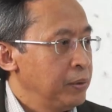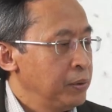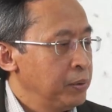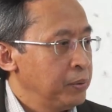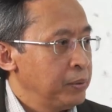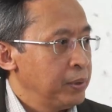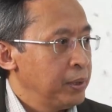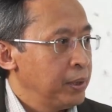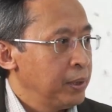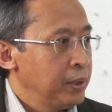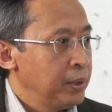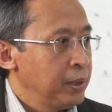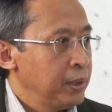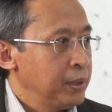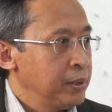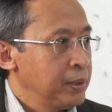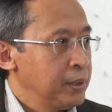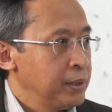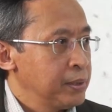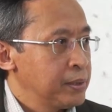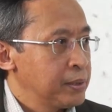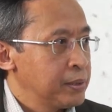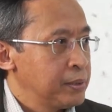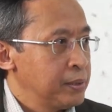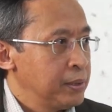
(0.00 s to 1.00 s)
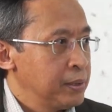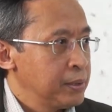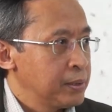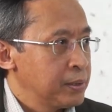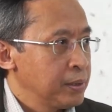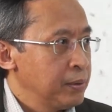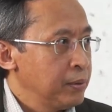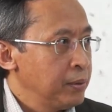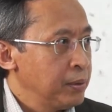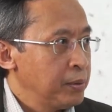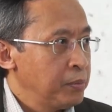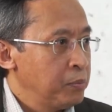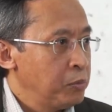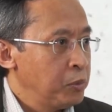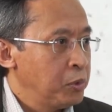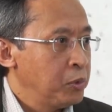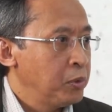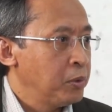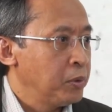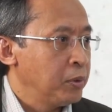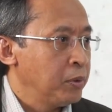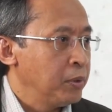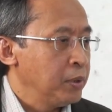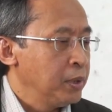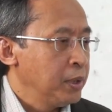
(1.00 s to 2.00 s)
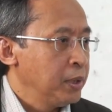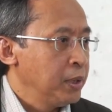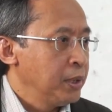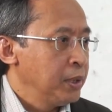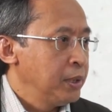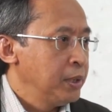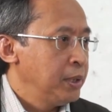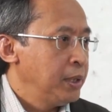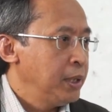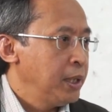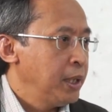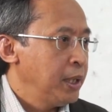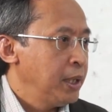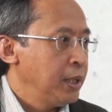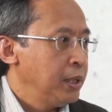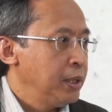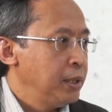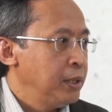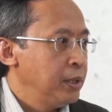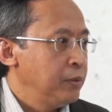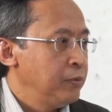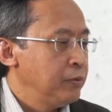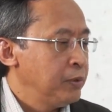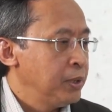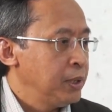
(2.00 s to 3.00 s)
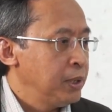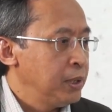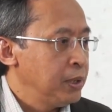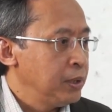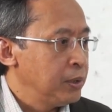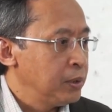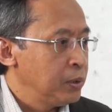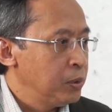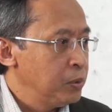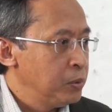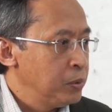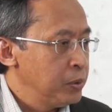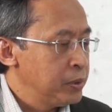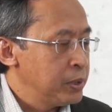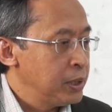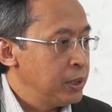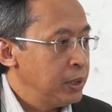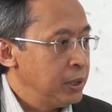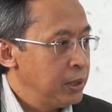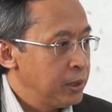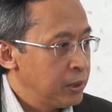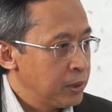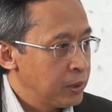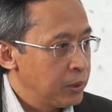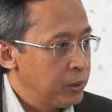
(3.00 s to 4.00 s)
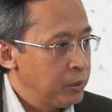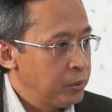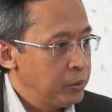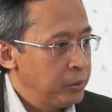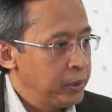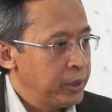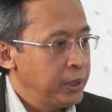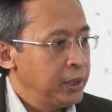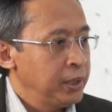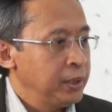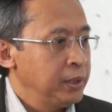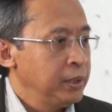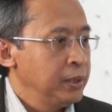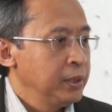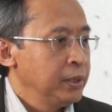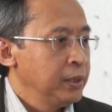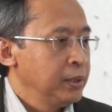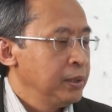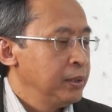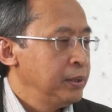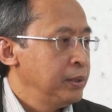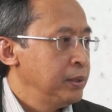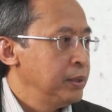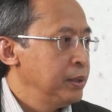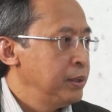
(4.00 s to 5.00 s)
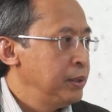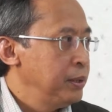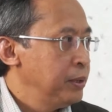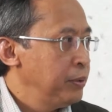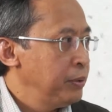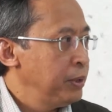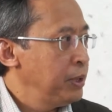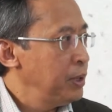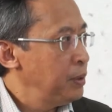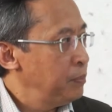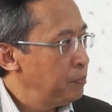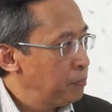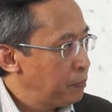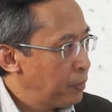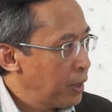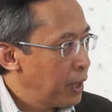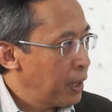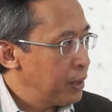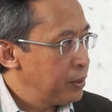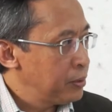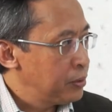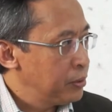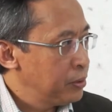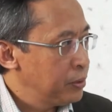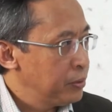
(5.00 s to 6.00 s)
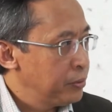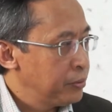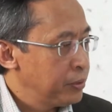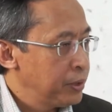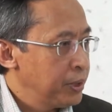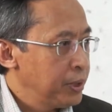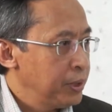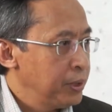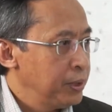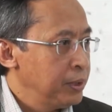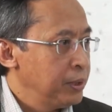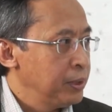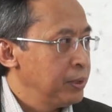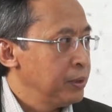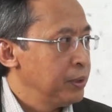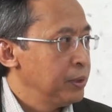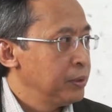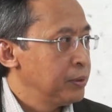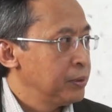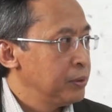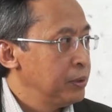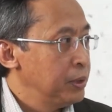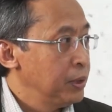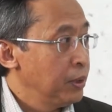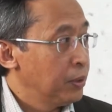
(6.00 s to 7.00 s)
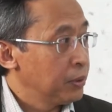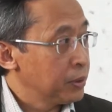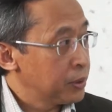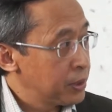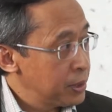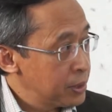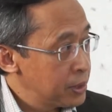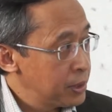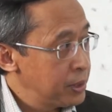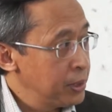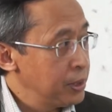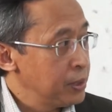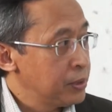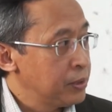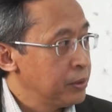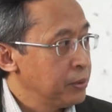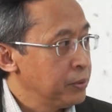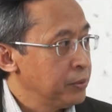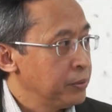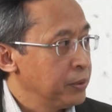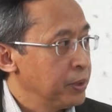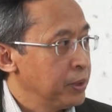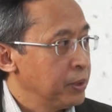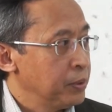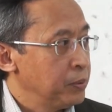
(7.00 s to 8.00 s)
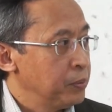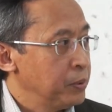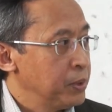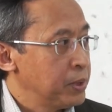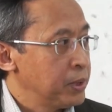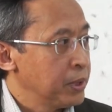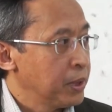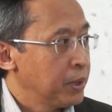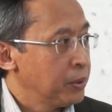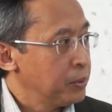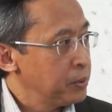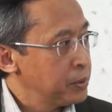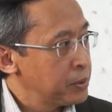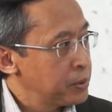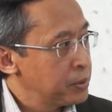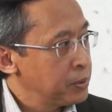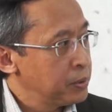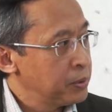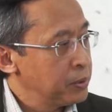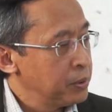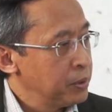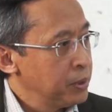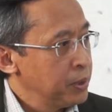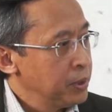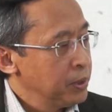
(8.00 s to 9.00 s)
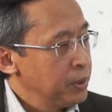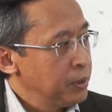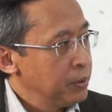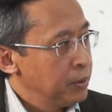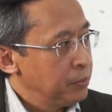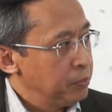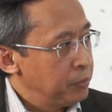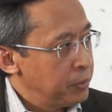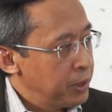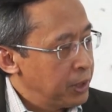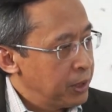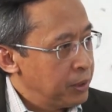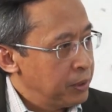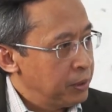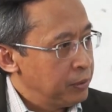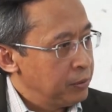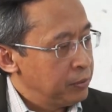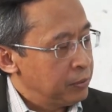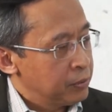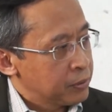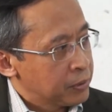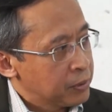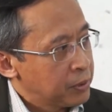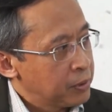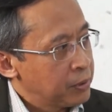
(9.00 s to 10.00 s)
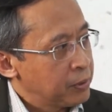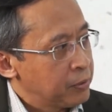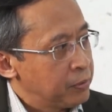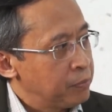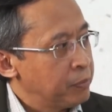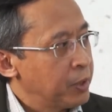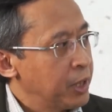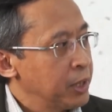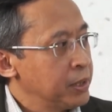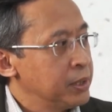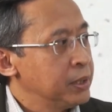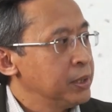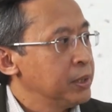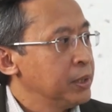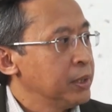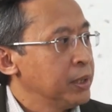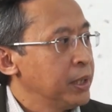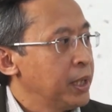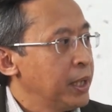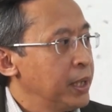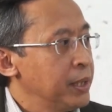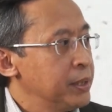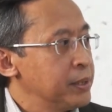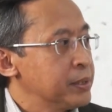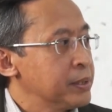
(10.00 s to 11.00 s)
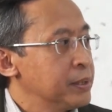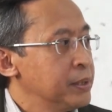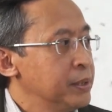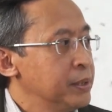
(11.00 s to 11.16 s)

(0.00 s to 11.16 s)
you know there's a lot more there, even including the hearing impaired children, the autistic children, which are also being sort of marginalized.